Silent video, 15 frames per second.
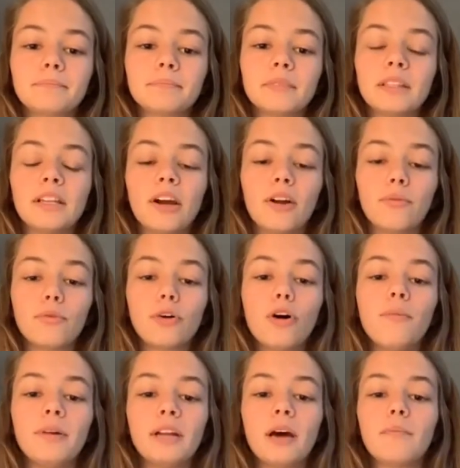
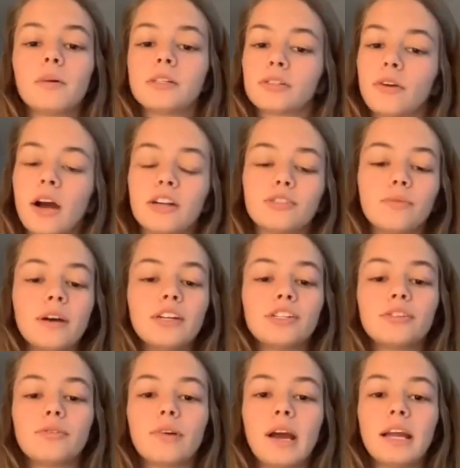enrollment numbers,
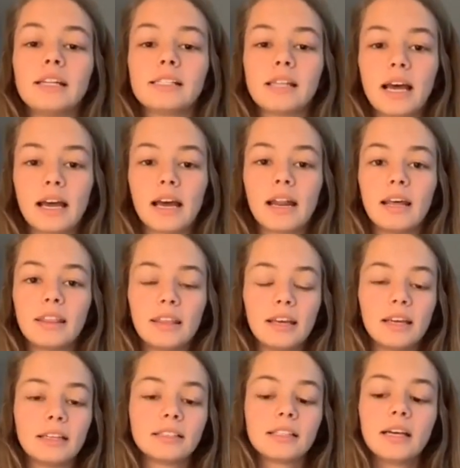graduation rates, that kind of
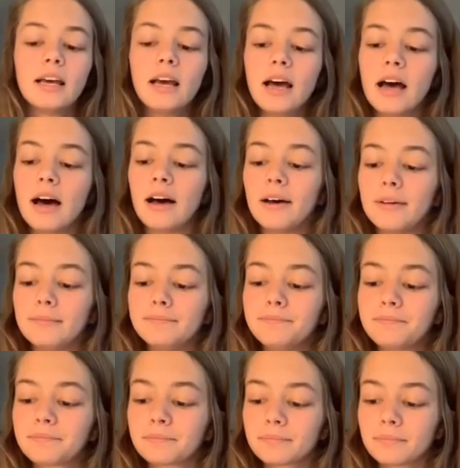things. So
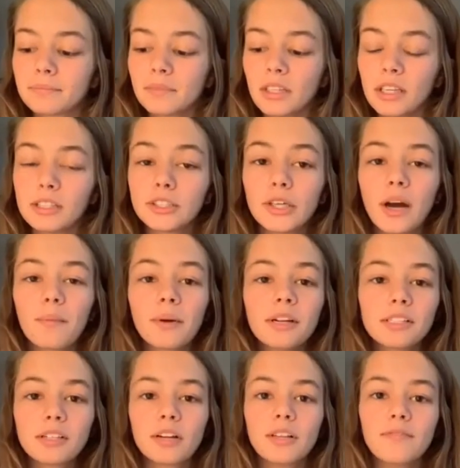I'm going
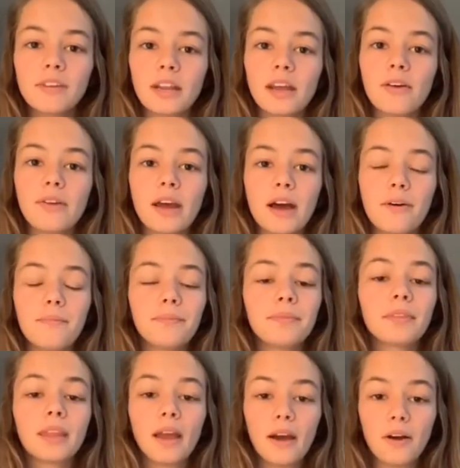to start the video now.
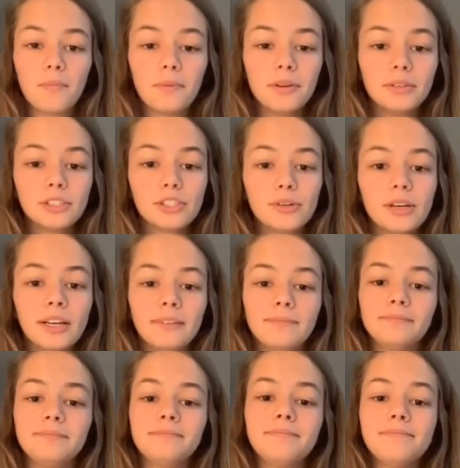I hope you enjoy it.
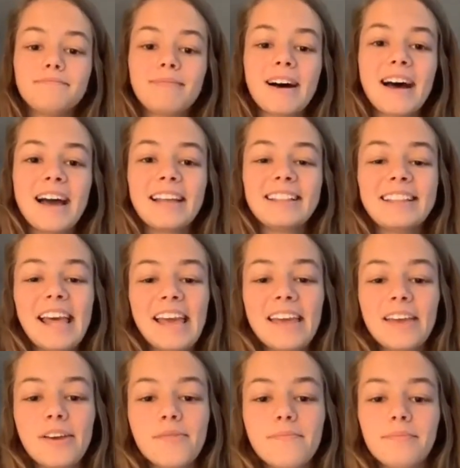Bye. Thank you.